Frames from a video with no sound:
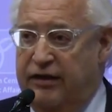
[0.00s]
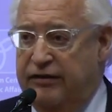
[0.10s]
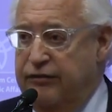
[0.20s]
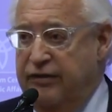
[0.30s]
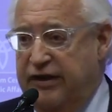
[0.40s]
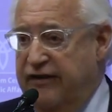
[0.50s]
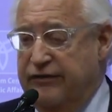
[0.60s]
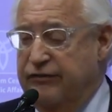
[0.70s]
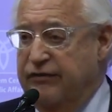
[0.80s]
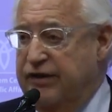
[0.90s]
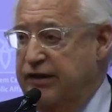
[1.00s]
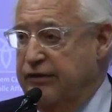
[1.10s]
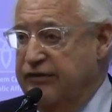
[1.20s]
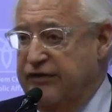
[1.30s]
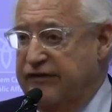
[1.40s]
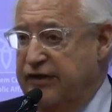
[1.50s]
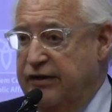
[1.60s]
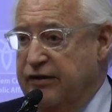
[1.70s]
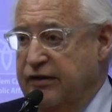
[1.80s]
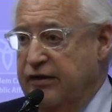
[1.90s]
in 2015 or
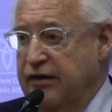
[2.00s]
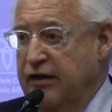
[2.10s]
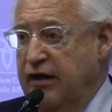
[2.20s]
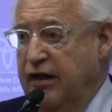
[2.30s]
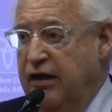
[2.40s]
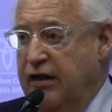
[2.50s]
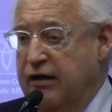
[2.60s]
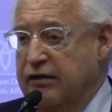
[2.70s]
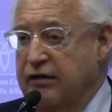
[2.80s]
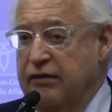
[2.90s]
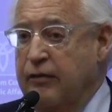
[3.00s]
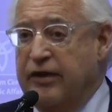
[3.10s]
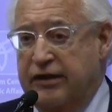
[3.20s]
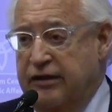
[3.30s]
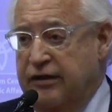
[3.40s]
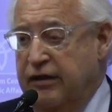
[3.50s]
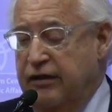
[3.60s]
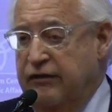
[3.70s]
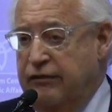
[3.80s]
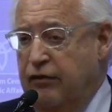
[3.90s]
16? Nobody.
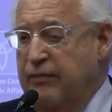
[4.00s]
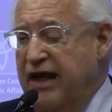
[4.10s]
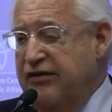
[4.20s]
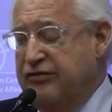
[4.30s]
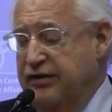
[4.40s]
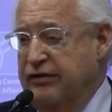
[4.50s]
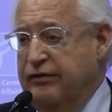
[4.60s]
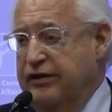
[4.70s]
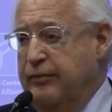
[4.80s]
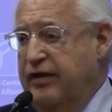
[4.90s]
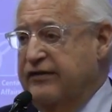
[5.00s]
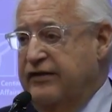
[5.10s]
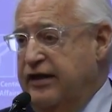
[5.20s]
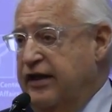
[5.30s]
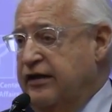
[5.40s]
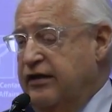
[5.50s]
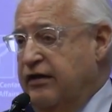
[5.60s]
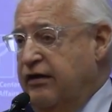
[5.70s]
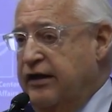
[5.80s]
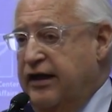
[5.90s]
So imagine looking back
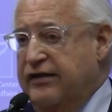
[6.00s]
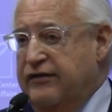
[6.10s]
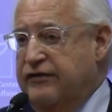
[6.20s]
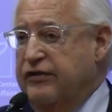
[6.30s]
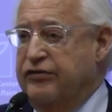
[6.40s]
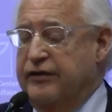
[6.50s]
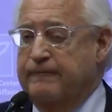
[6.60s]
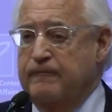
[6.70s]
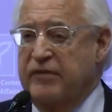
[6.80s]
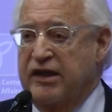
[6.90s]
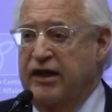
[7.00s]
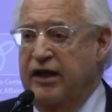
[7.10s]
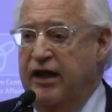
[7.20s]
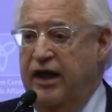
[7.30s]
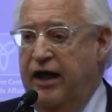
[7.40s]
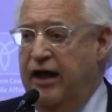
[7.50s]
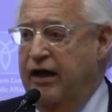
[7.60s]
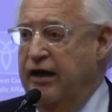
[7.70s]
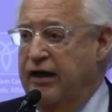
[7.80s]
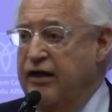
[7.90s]
today on that decision.
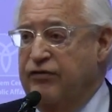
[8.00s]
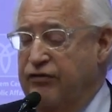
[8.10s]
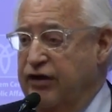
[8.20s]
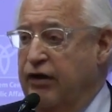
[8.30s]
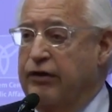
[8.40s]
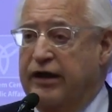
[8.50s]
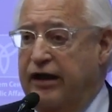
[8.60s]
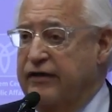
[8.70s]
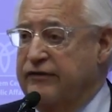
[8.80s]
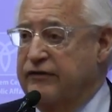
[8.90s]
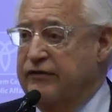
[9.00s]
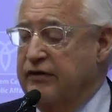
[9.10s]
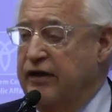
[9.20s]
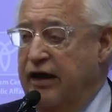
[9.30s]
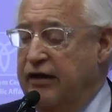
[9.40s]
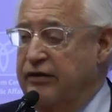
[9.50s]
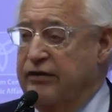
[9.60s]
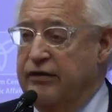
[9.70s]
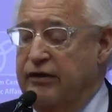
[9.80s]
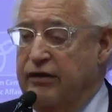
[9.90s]
If the Golan Heights
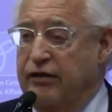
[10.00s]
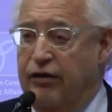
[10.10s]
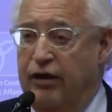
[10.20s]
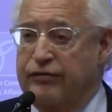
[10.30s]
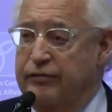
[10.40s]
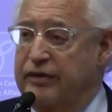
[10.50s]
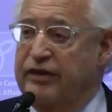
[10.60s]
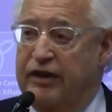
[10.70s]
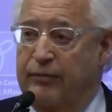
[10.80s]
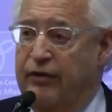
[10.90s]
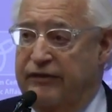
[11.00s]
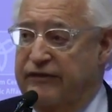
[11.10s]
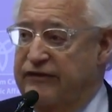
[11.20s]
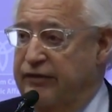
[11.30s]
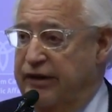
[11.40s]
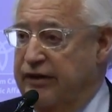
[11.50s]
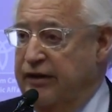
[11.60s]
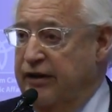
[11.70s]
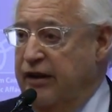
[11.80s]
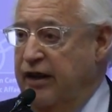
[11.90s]
had, God forbid, become part of
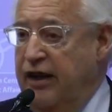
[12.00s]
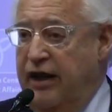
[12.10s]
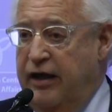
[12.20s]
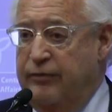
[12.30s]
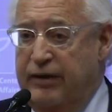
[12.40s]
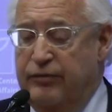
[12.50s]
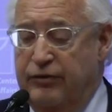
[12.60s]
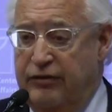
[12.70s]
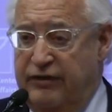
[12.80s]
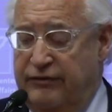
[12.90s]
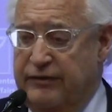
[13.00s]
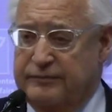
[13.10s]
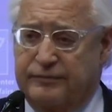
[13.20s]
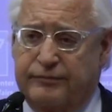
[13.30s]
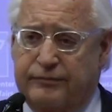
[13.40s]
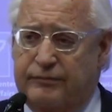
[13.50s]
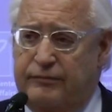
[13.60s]
Syria, and people who lived